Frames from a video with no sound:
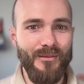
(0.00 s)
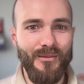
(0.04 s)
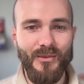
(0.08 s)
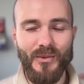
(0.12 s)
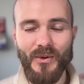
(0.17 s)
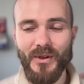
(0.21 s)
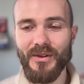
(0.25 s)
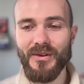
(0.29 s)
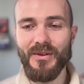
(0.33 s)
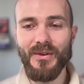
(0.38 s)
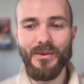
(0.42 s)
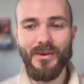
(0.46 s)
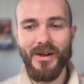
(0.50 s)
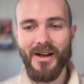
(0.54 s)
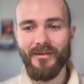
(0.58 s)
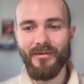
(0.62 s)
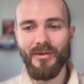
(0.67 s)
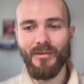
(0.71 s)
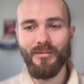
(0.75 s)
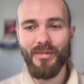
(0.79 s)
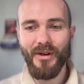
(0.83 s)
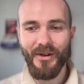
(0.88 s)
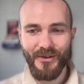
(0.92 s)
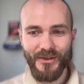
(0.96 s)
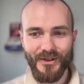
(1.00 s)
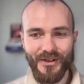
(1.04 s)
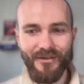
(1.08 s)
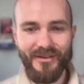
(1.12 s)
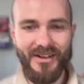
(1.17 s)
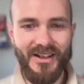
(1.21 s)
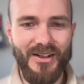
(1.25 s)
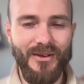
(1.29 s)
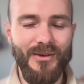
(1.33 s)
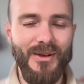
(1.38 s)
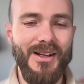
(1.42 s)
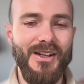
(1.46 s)
we do have a bunch of
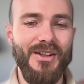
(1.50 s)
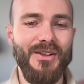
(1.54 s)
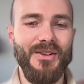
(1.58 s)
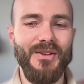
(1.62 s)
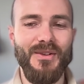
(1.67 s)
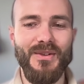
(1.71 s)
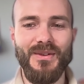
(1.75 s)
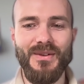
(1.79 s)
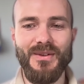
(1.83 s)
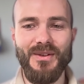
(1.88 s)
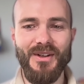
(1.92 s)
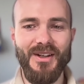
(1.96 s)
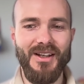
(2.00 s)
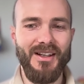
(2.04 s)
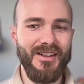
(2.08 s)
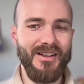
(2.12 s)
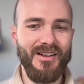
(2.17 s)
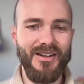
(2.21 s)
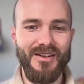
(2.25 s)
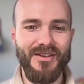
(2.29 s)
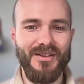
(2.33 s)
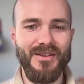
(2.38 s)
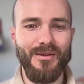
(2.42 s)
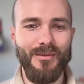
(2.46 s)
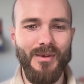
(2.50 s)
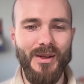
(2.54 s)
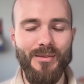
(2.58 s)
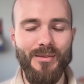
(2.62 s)
integrations and the custom